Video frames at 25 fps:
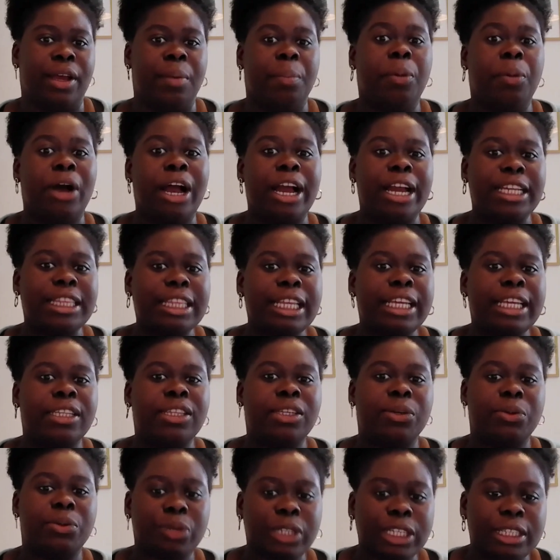But I think
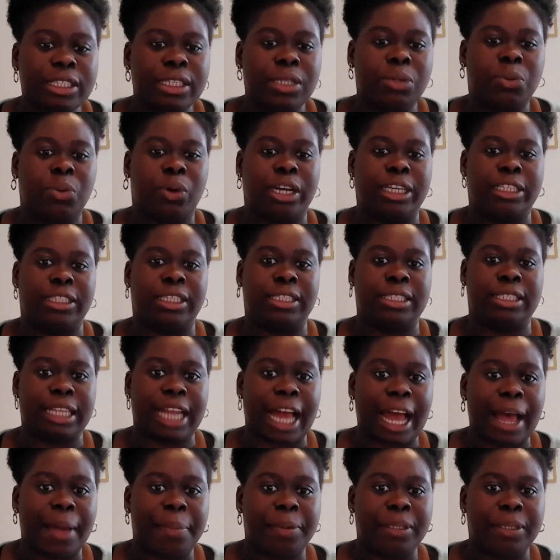the reason why there's an
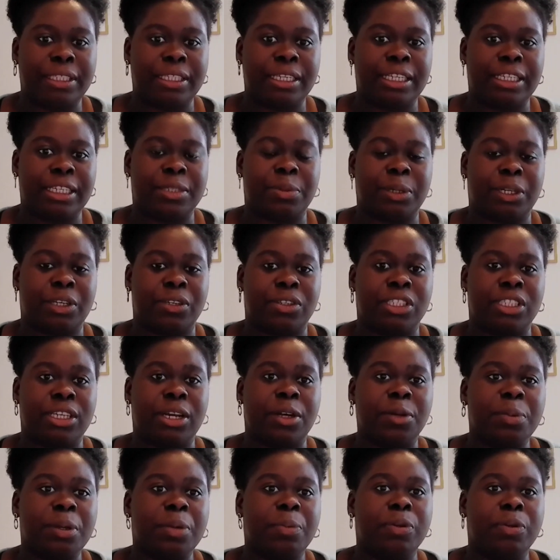apathy is because
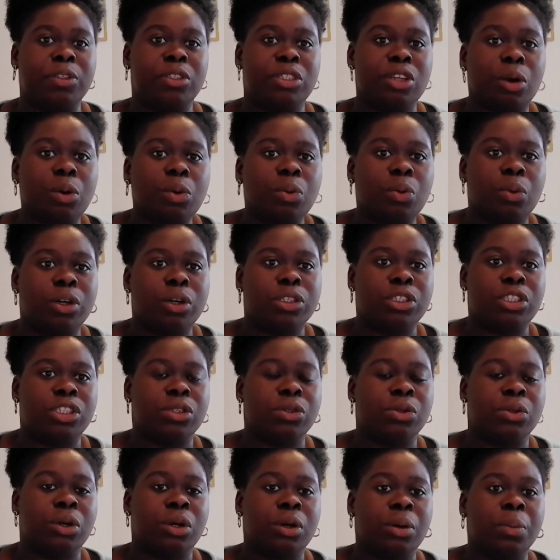young people don't want
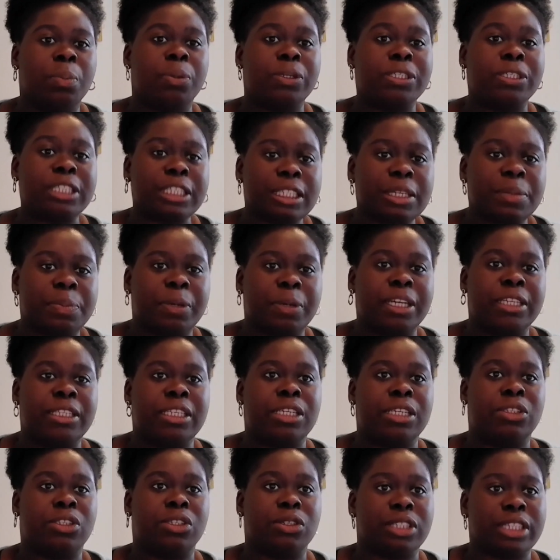to participate
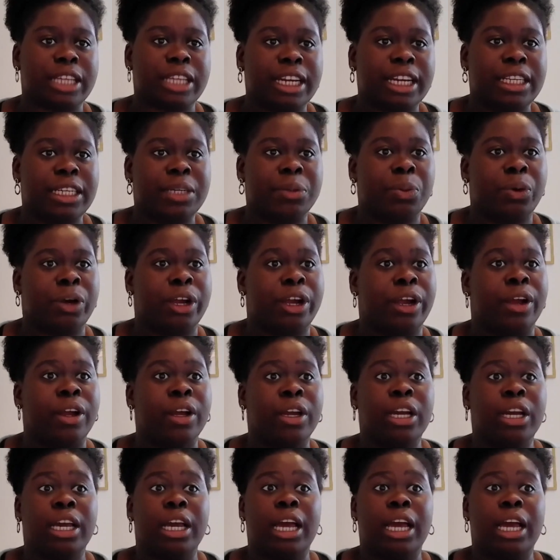in society where